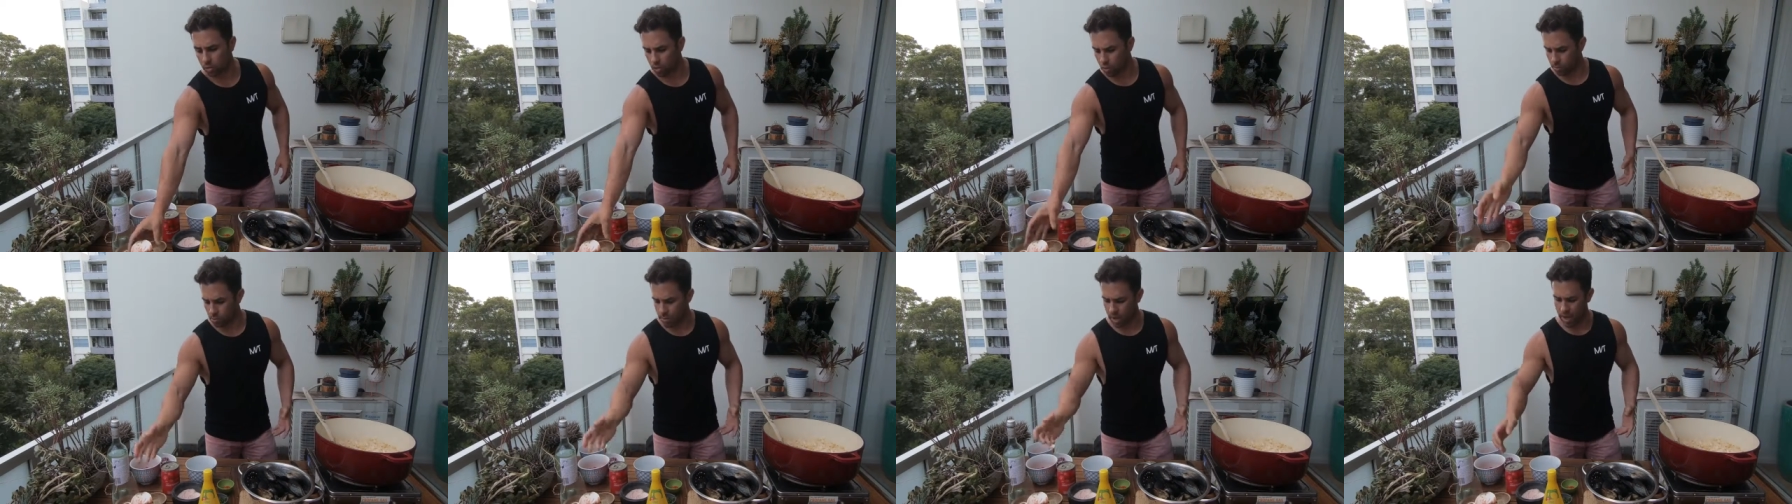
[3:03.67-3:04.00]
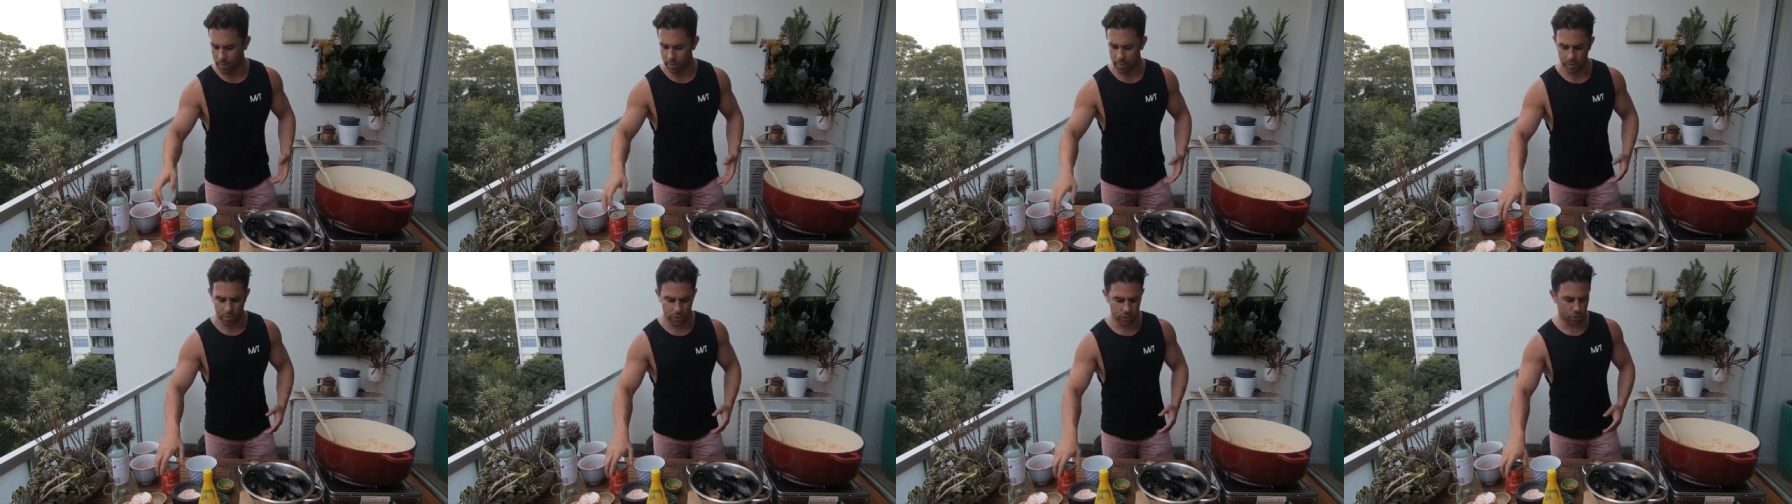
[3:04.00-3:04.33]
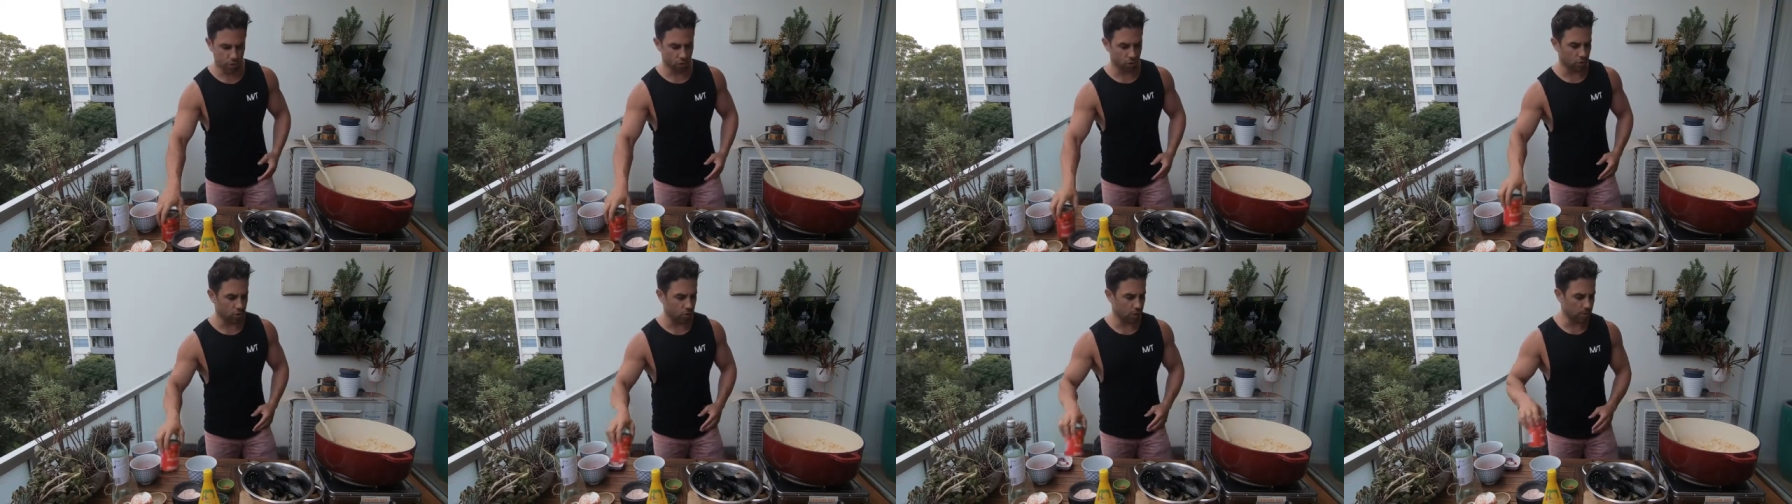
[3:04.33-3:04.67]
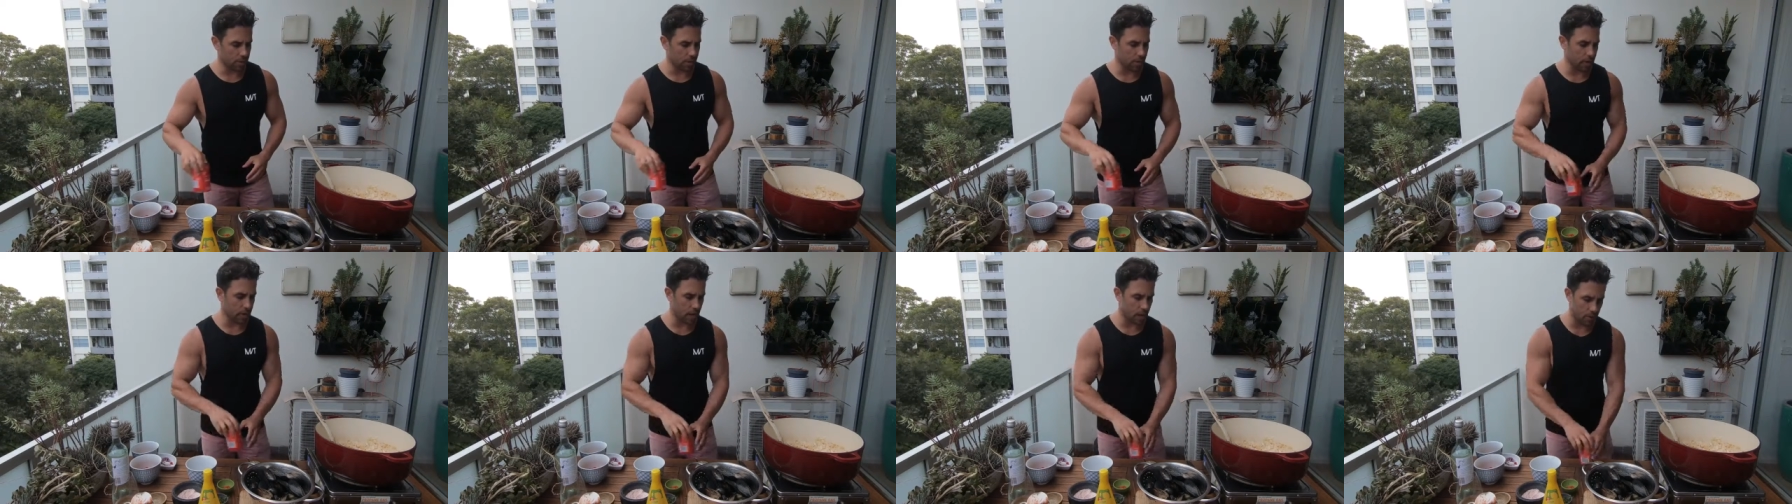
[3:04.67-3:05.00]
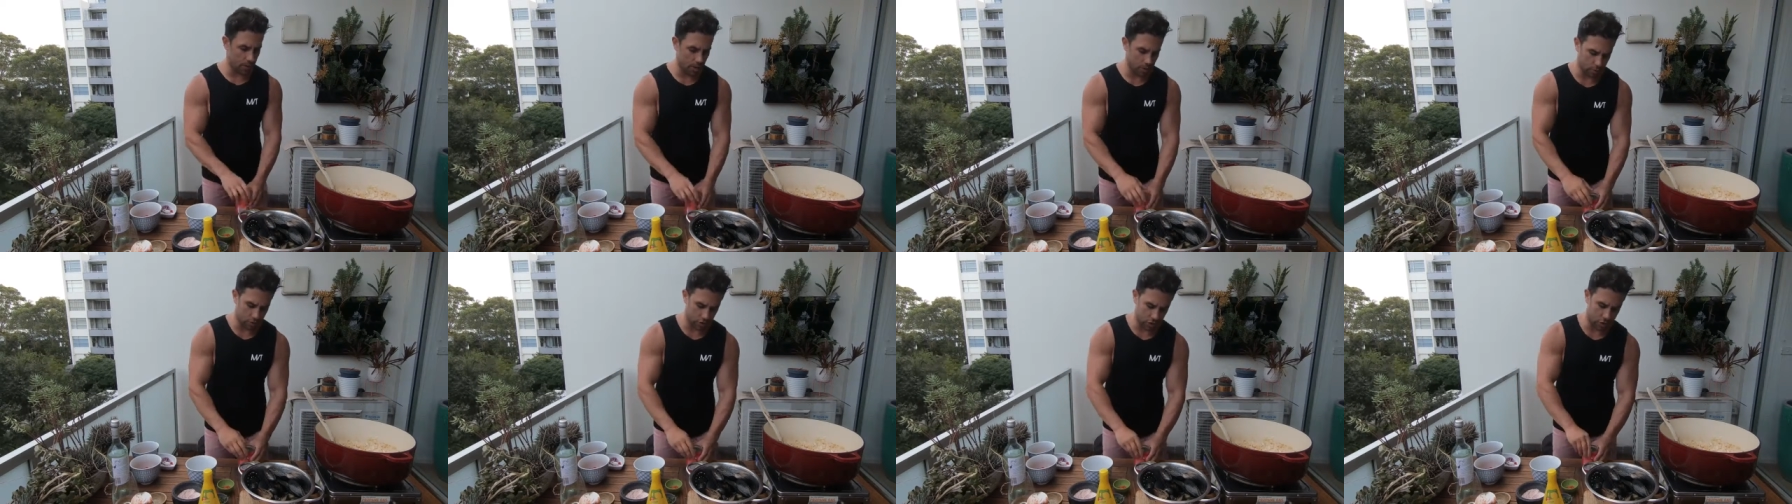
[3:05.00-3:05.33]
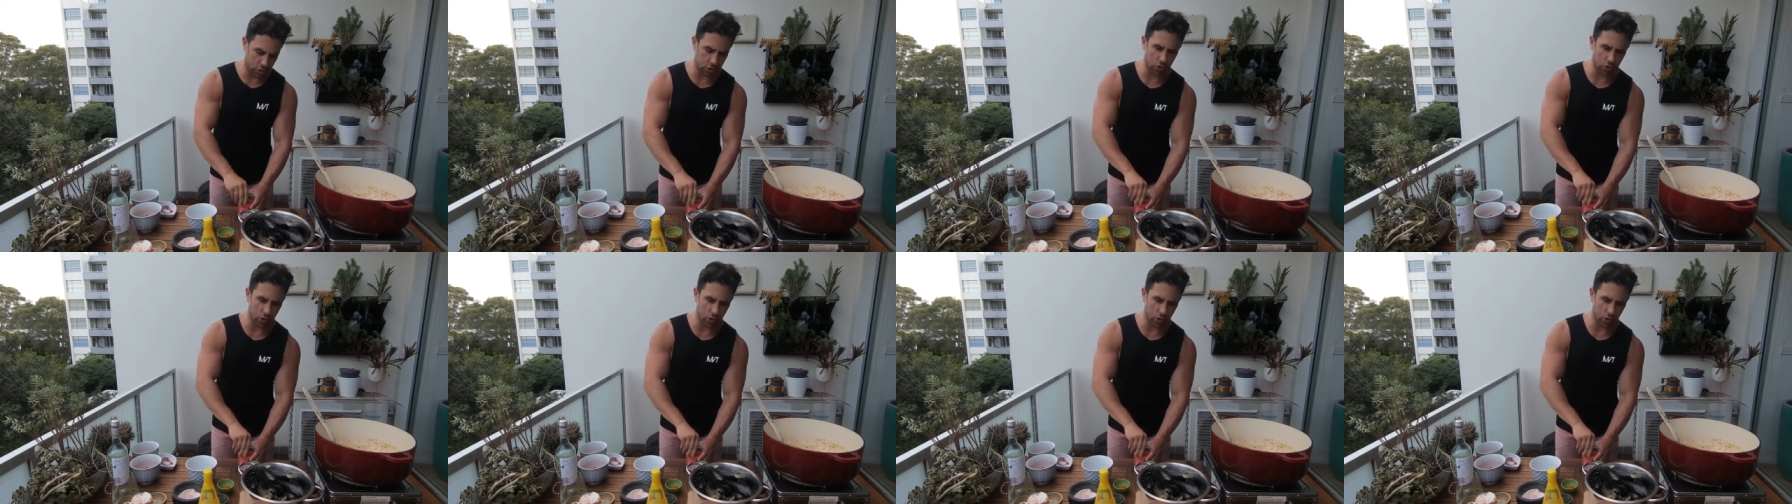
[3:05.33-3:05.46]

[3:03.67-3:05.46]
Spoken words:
or maybe 2. I'm going to go in with